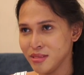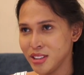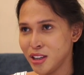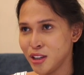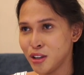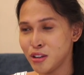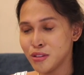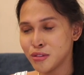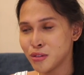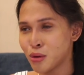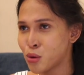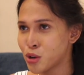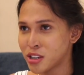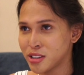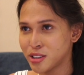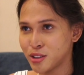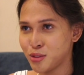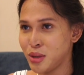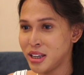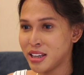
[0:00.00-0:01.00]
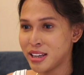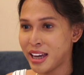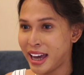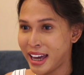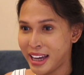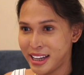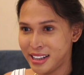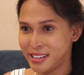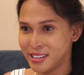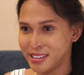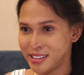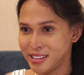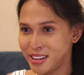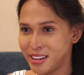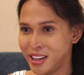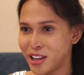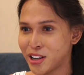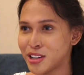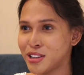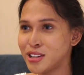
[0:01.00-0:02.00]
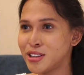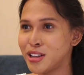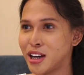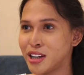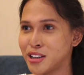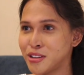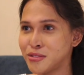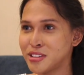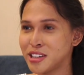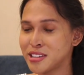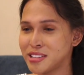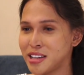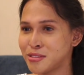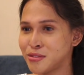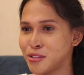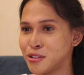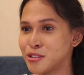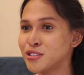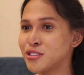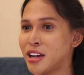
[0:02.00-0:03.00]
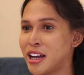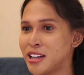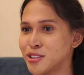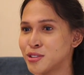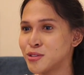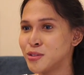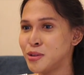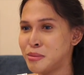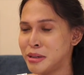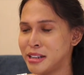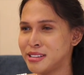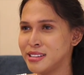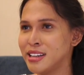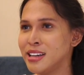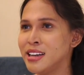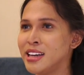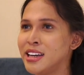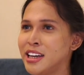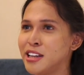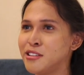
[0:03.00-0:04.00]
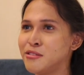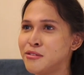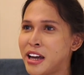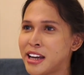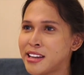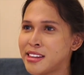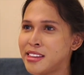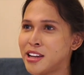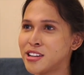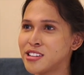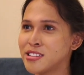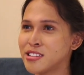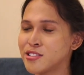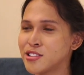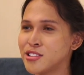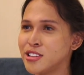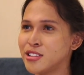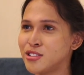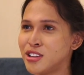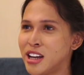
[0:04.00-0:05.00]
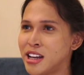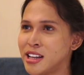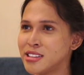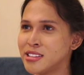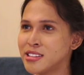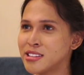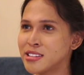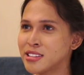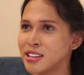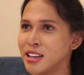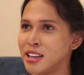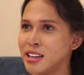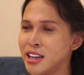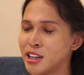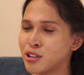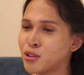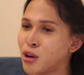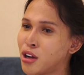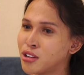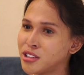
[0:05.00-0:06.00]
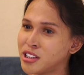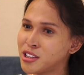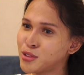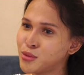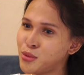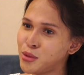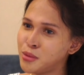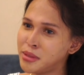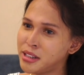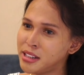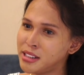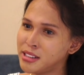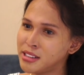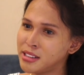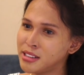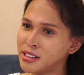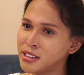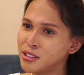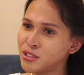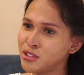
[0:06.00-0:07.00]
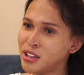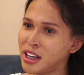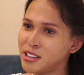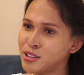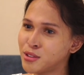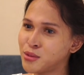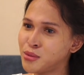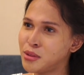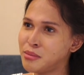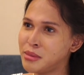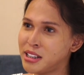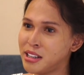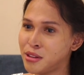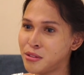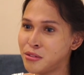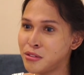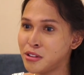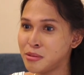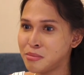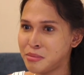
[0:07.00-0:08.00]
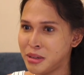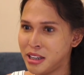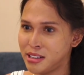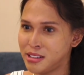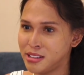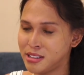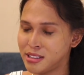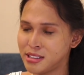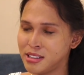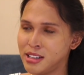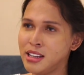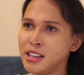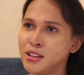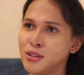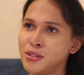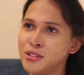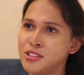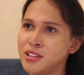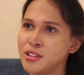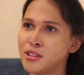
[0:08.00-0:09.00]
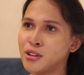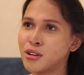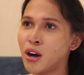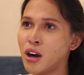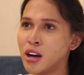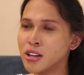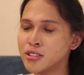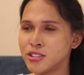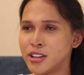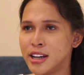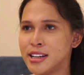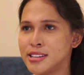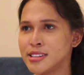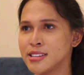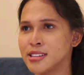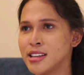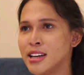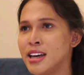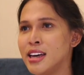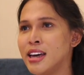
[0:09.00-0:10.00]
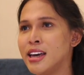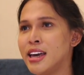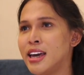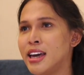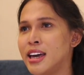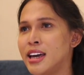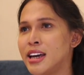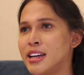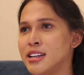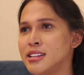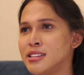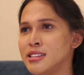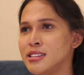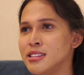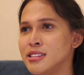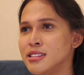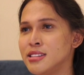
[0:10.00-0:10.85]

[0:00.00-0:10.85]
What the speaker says: of course we can. There are a lot of successful trans women. In fact, there's a congresswoman, trans women in the Philippines who's in the Congress. And